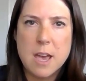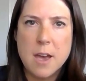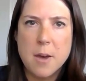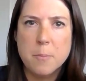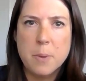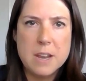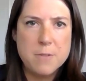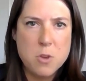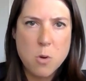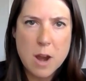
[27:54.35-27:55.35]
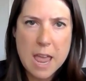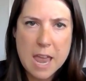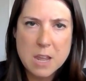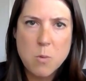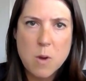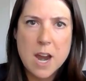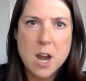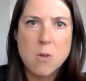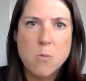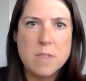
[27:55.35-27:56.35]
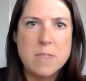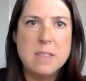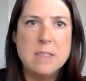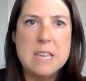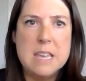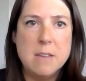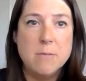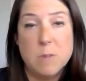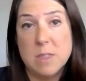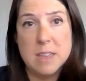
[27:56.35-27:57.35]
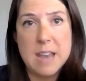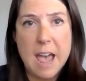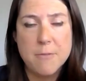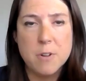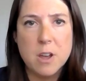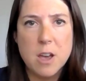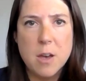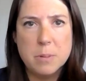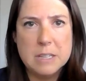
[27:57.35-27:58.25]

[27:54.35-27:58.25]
But if you are anywhere within Africa,